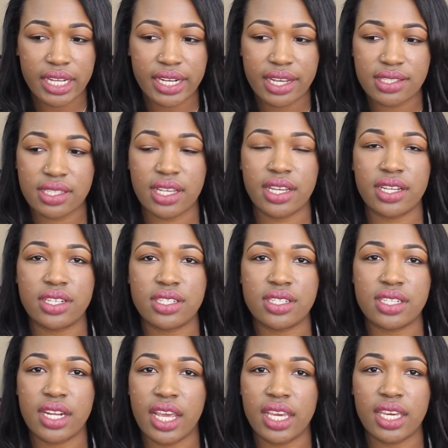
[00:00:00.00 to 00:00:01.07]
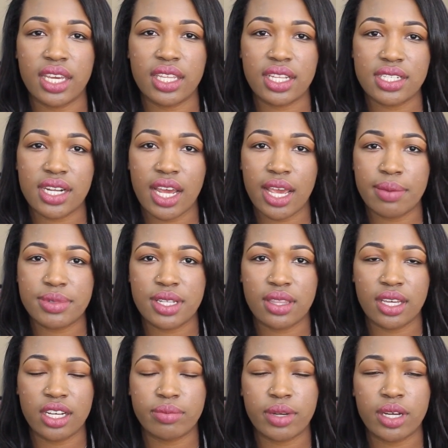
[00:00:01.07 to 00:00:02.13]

like I said, taking the time to think